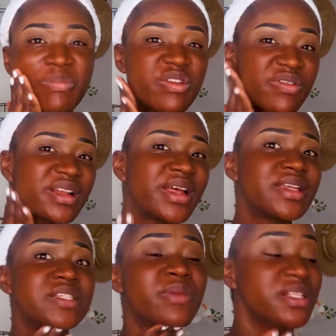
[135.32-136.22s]
The fact that
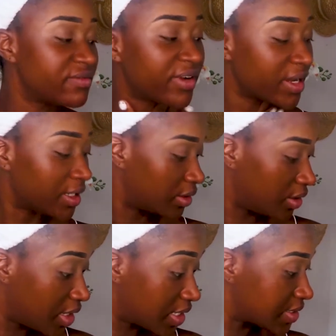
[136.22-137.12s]
it's mattifying,
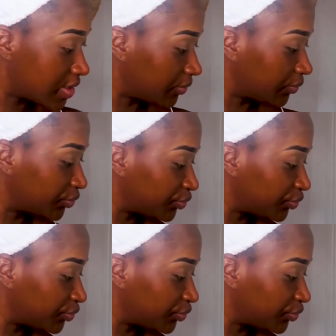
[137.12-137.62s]
that's it.